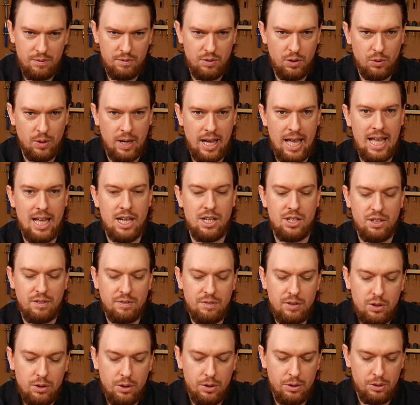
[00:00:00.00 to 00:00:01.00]
of your edge
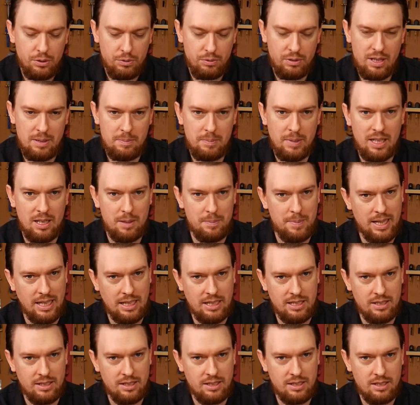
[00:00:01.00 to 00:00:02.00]
if you've got three
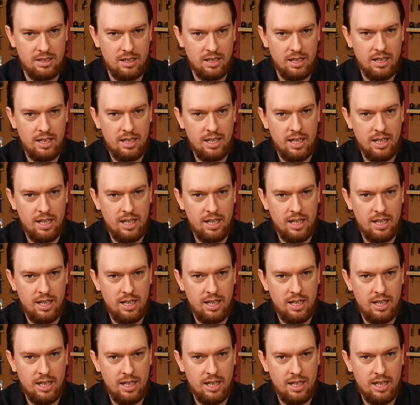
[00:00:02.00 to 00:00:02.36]
millimeters